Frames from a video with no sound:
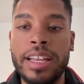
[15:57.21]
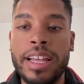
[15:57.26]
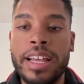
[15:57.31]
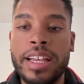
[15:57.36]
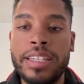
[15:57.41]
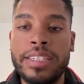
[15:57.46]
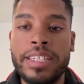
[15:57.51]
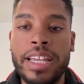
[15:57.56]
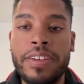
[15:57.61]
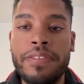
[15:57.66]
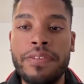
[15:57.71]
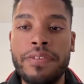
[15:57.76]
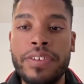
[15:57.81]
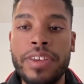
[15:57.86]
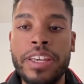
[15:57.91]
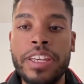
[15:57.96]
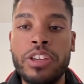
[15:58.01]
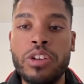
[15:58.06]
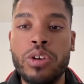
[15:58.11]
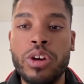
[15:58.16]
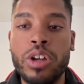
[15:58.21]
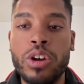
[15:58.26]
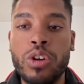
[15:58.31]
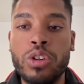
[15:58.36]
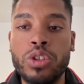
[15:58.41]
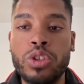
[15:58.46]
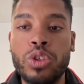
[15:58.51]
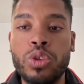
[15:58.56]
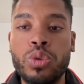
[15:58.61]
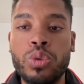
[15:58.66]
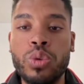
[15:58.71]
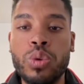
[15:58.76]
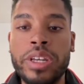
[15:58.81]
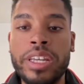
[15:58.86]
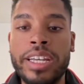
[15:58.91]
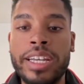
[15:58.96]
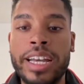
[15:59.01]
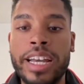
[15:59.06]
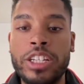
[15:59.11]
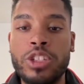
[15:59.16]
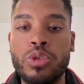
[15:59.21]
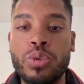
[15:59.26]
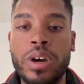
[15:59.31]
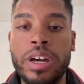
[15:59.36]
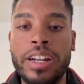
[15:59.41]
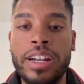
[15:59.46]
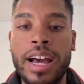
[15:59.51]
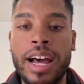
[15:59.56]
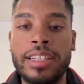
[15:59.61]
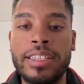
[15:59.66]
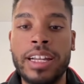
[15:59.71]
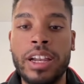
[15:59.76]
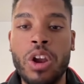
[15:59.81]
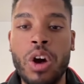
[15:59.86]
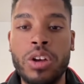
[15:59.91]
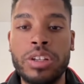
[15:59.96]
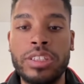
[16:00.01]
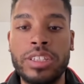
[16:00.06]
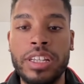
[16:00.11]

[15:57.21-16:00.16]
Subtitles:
Same thing you can also do in case you are at a loss.